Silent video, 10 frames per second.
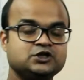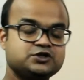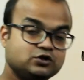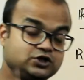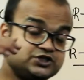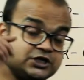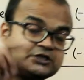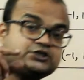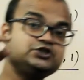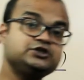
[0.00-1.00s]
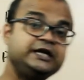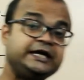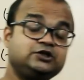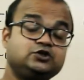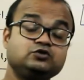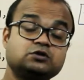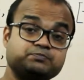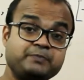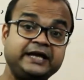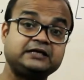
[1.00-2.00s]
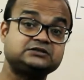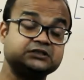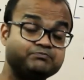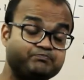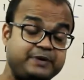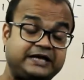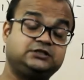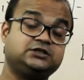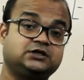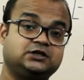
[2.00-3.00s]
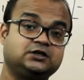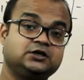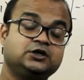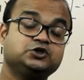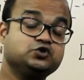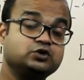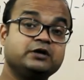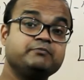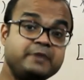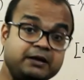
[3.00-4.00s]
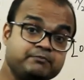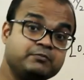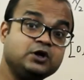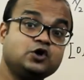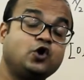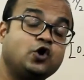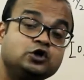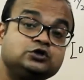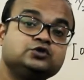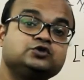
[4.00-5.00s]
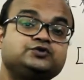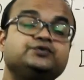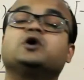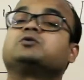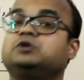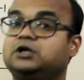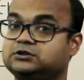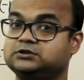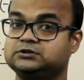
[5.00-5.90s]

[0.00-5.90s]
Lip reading: So just you need to make some pattern to remember all those formulas.